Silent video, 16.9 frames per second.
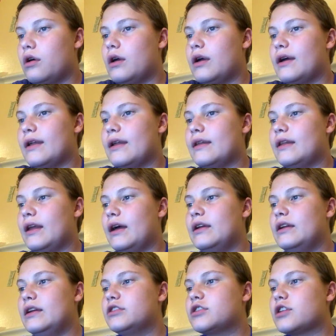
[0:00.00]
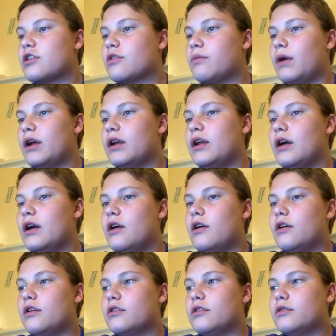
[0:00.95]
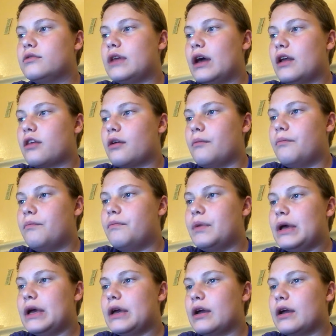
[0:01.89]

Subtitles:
9 inches wide. Dude, that's a big